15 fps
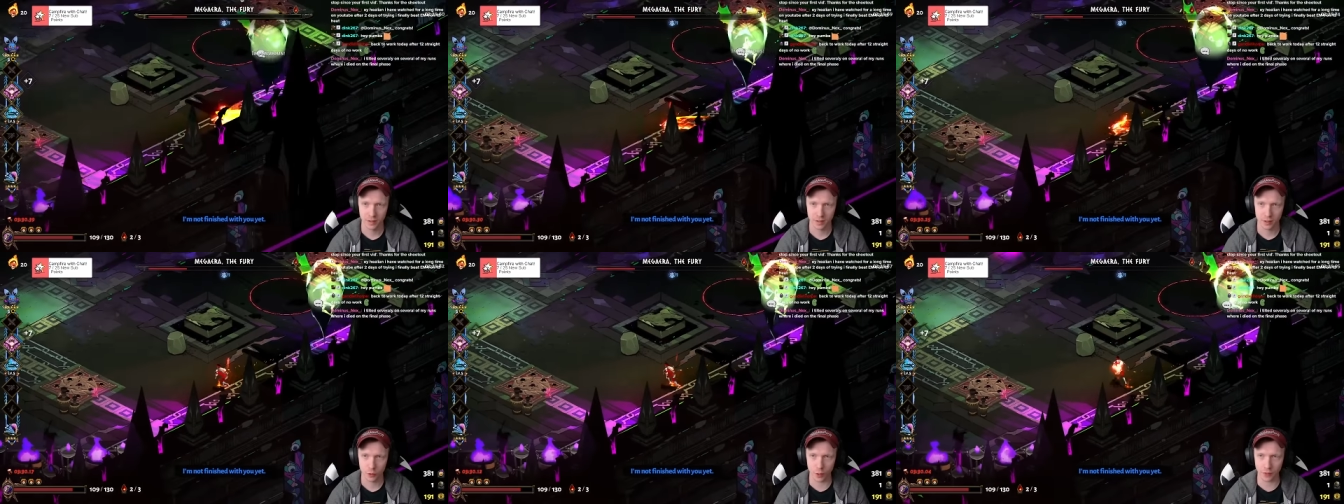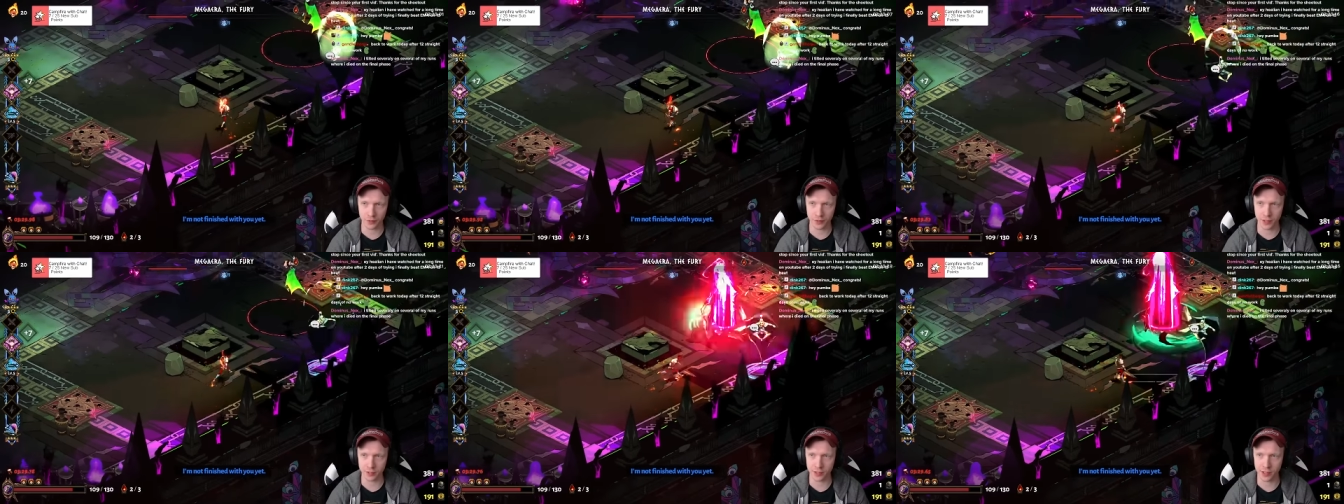12
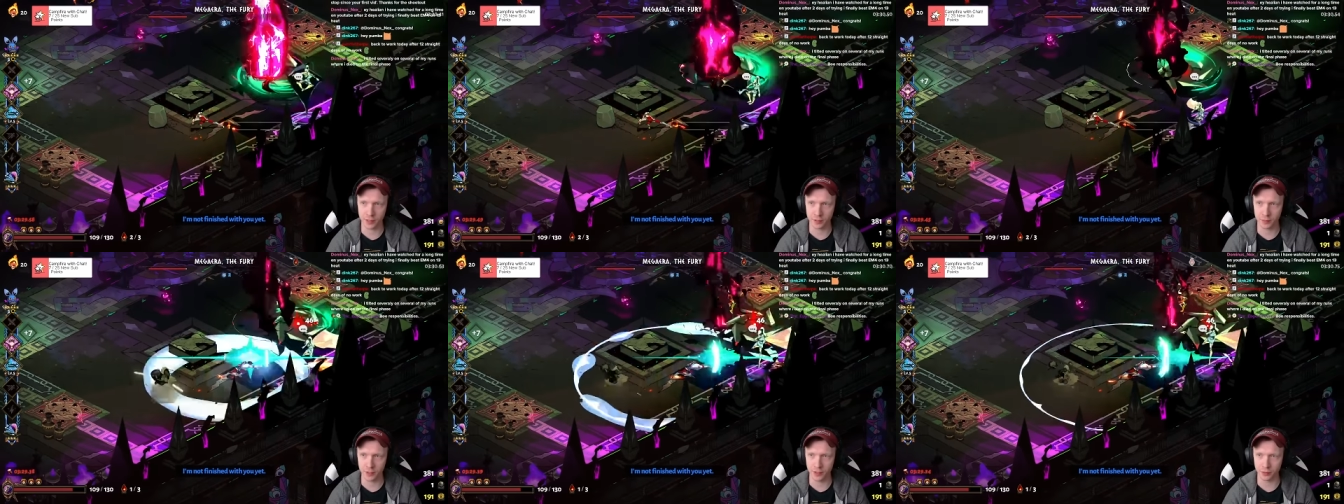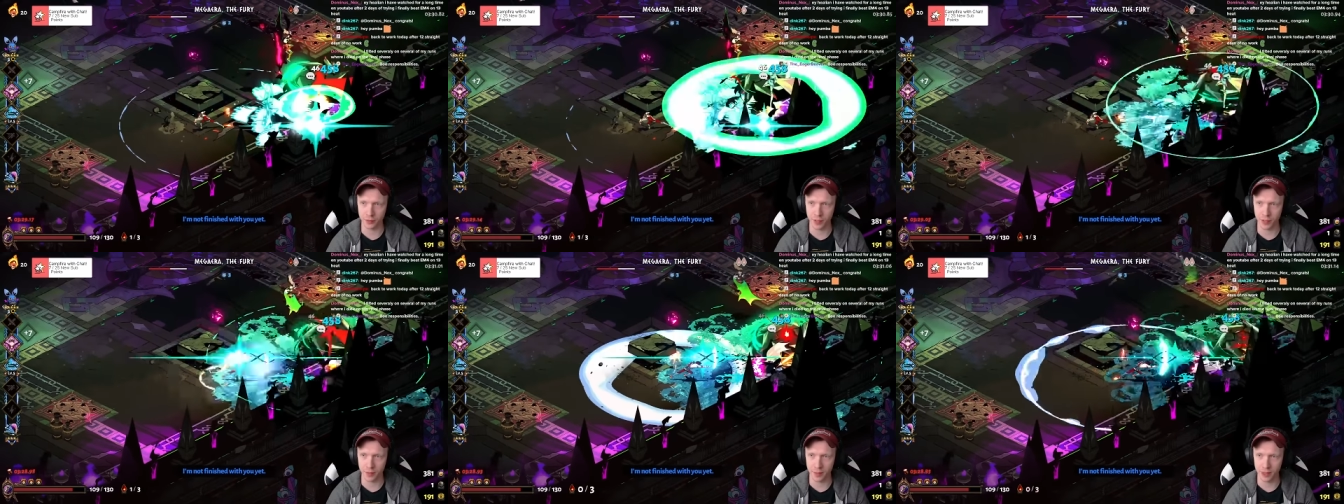days sounds about the
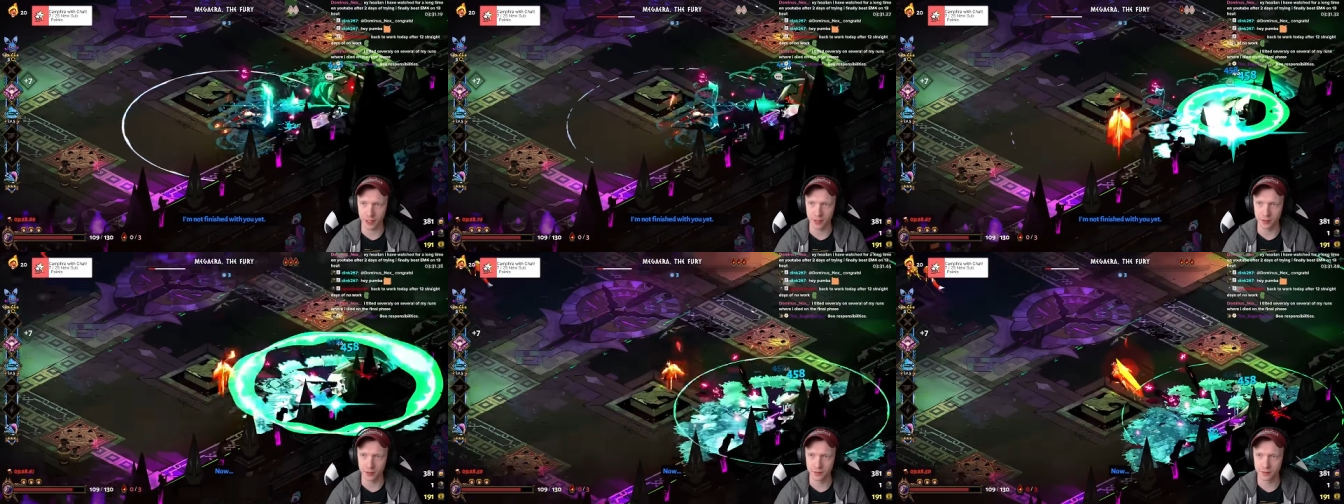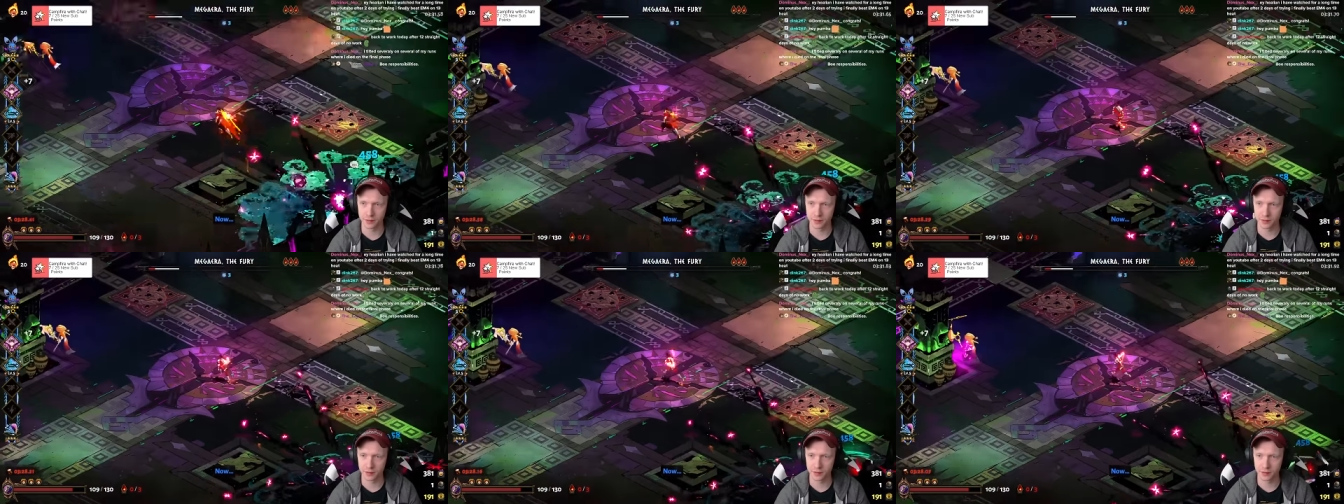right amount.
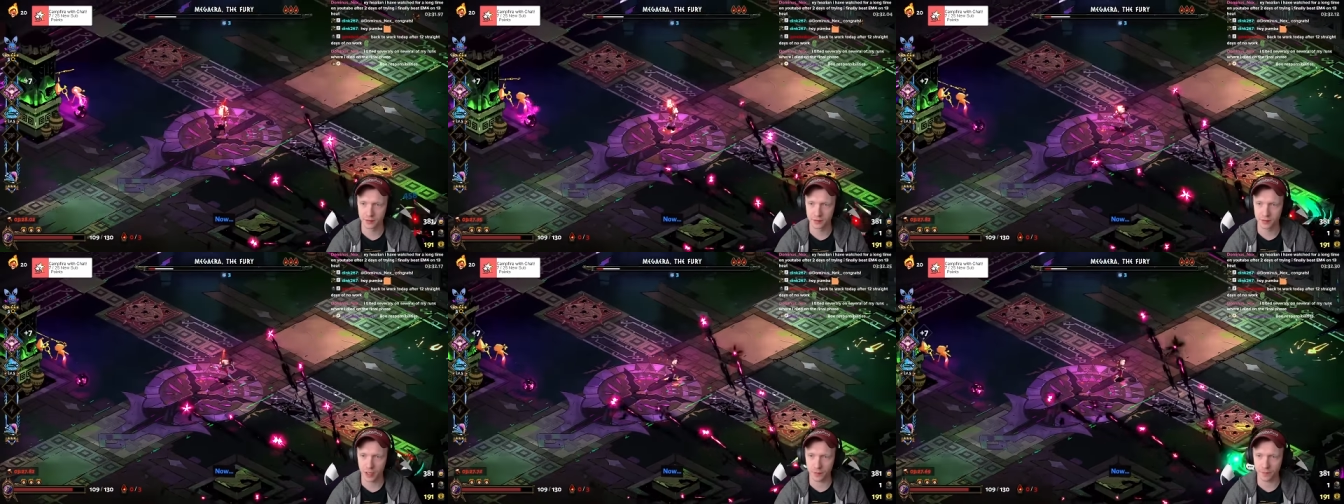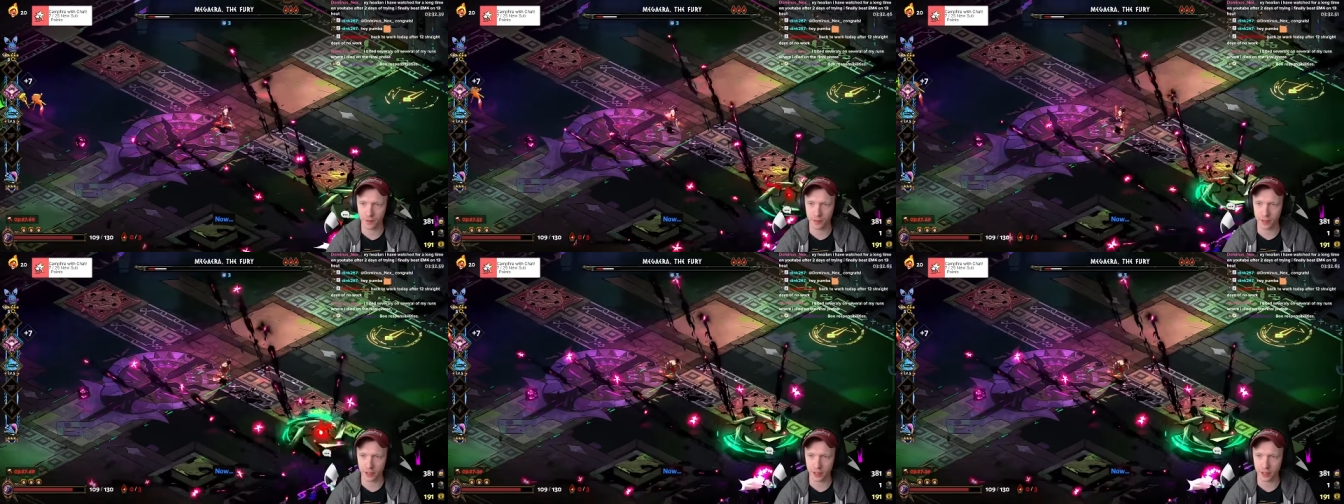I feel like